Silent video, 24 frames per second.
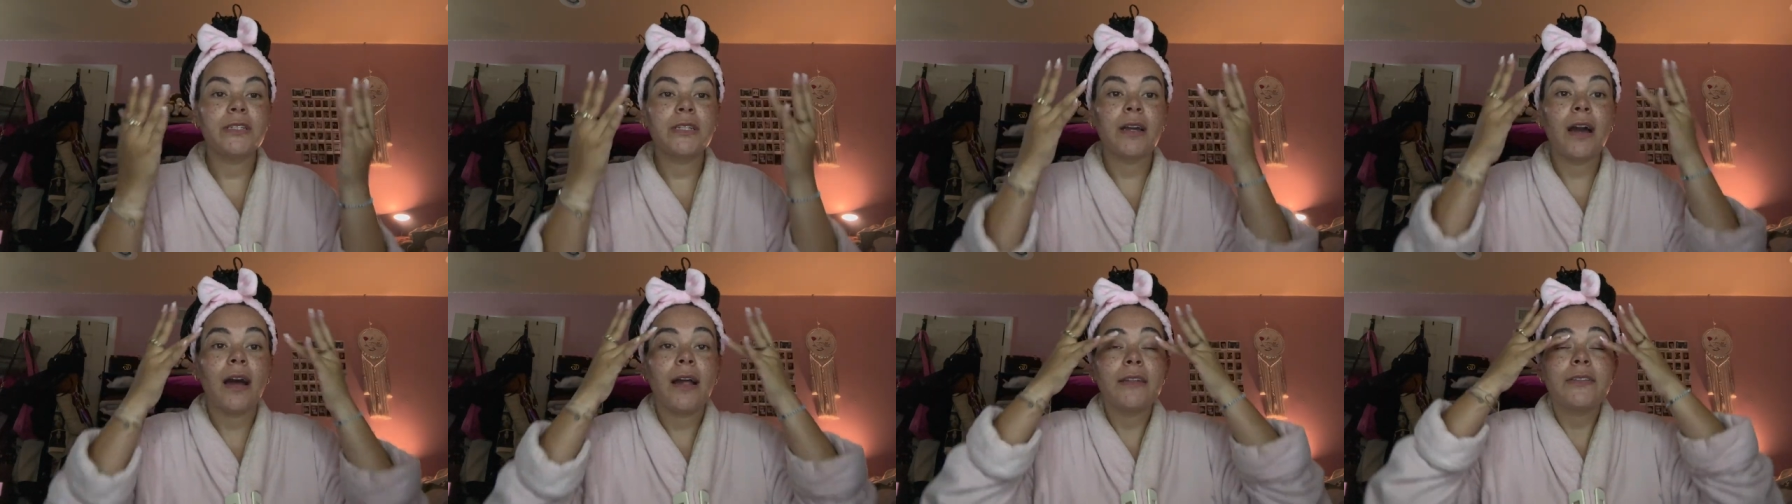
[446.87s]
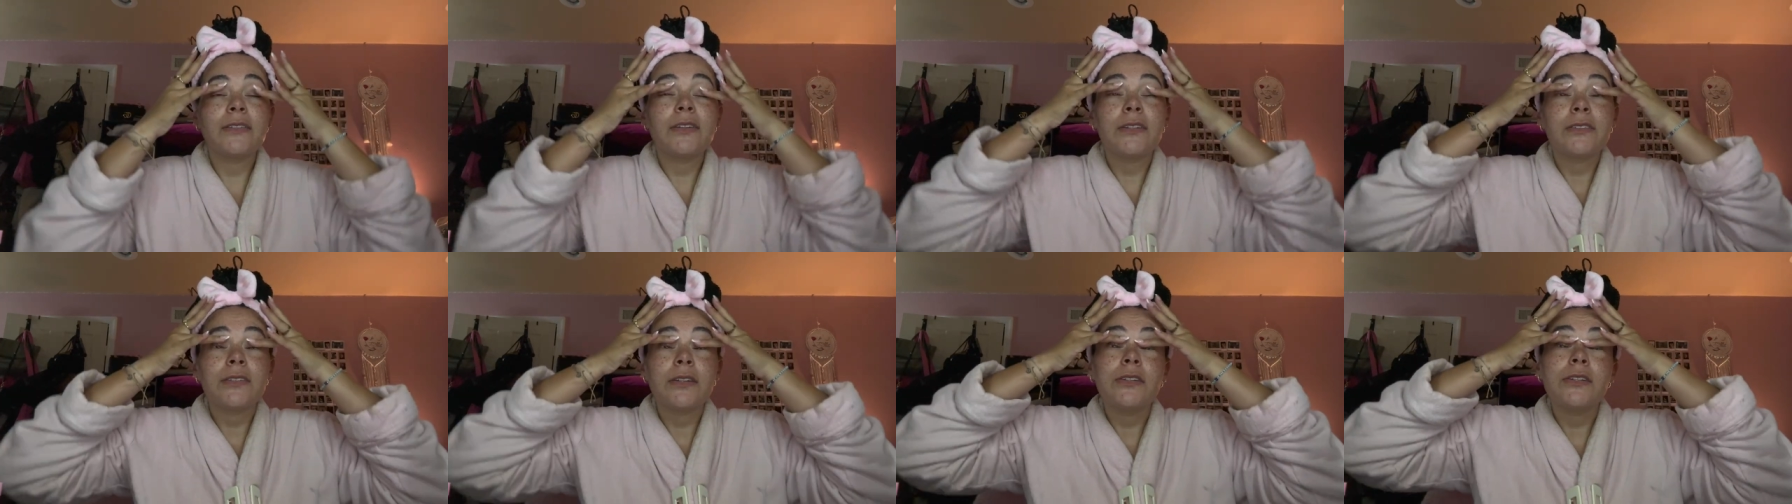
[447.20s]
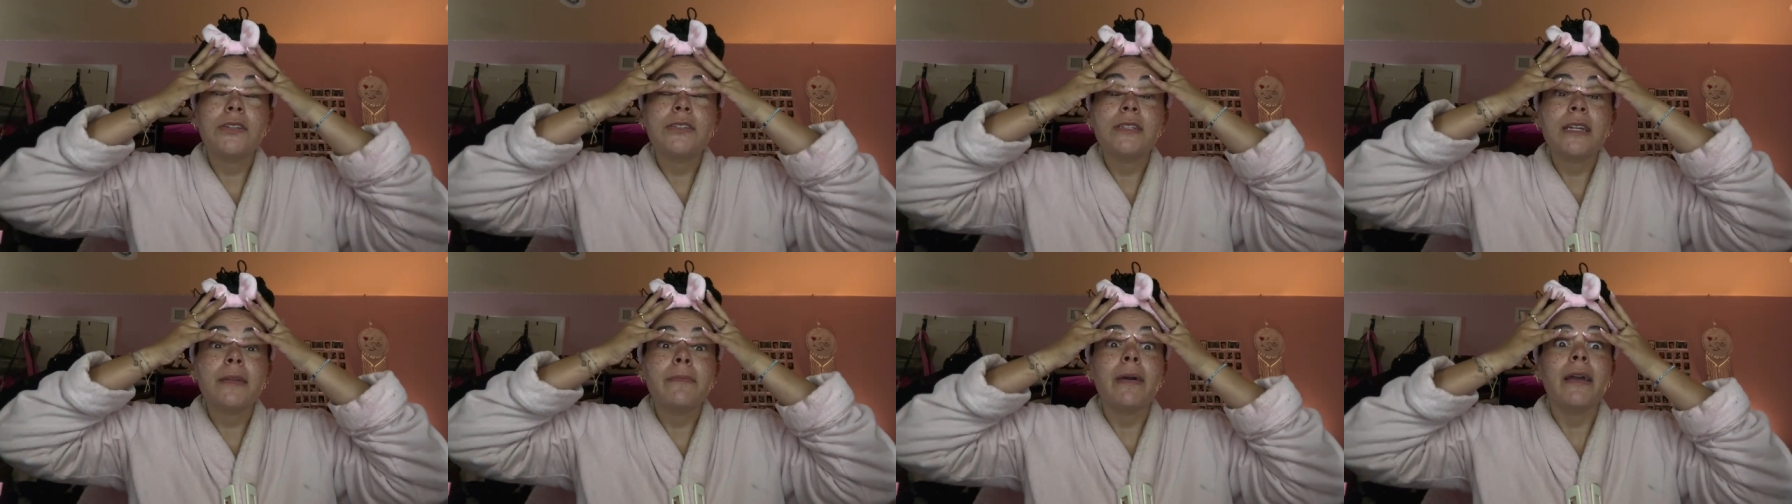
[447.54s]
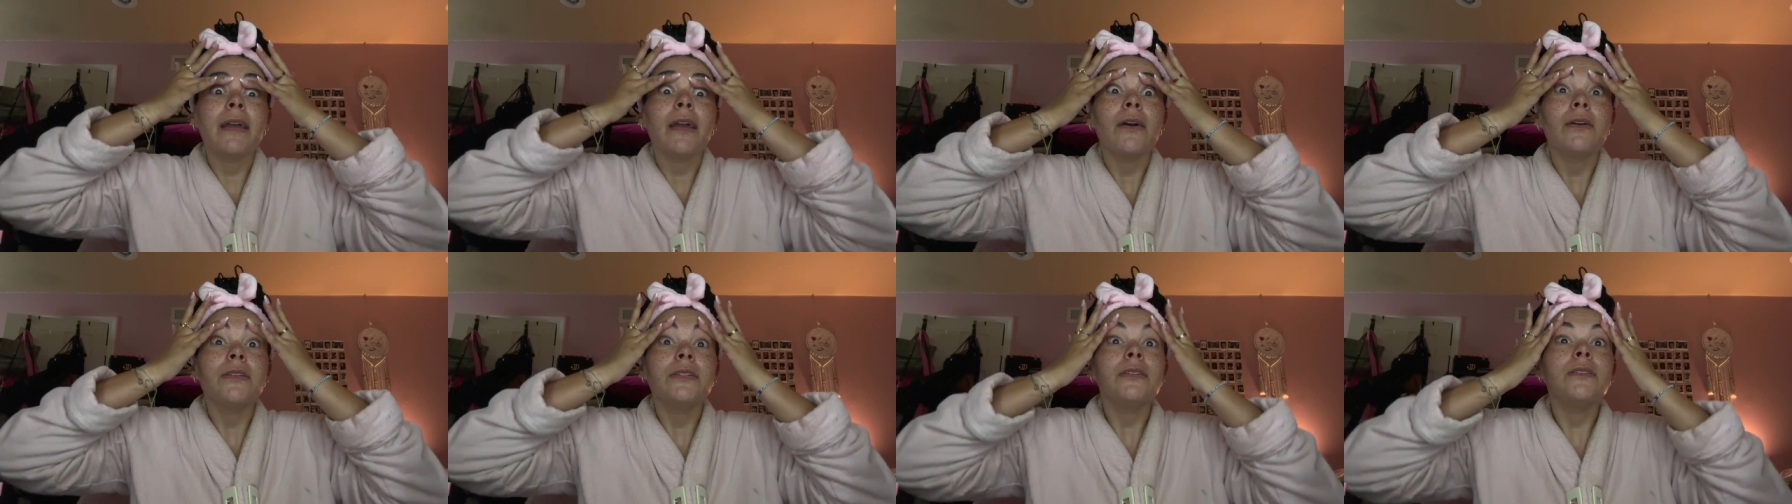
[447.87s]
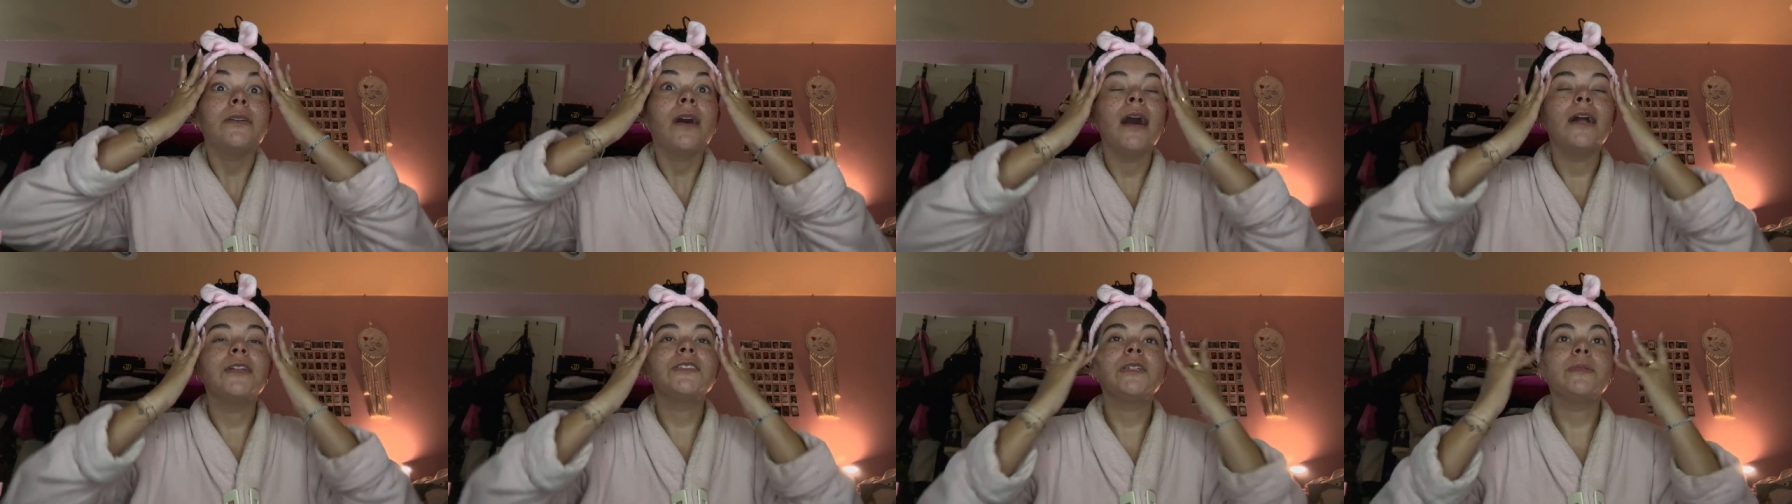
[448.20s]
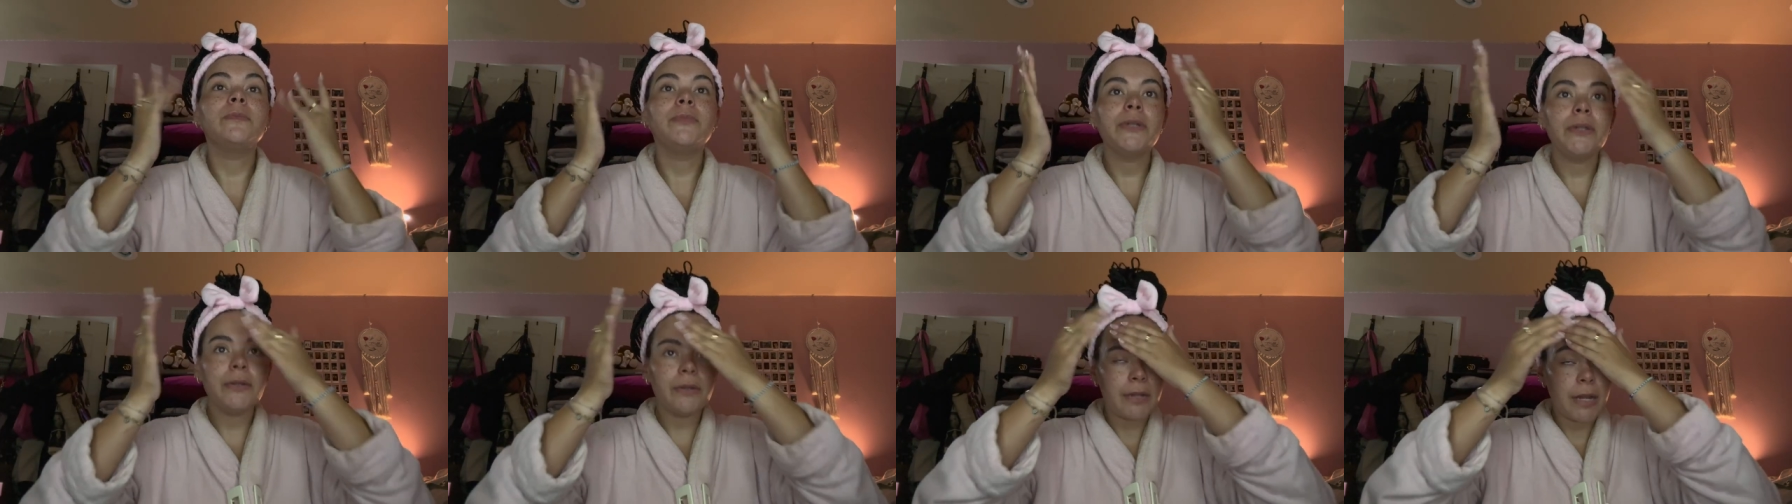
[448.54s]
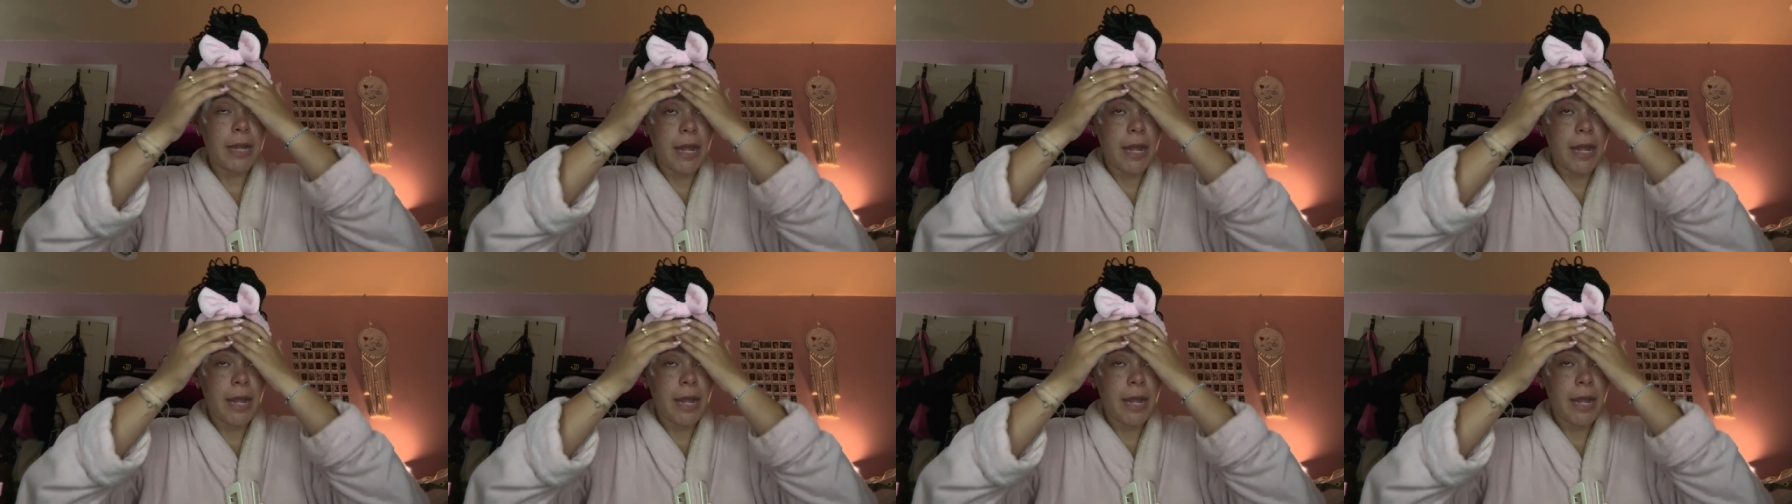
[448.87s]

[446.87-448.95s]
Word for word: to concerts. They're just like my go-to concert boot.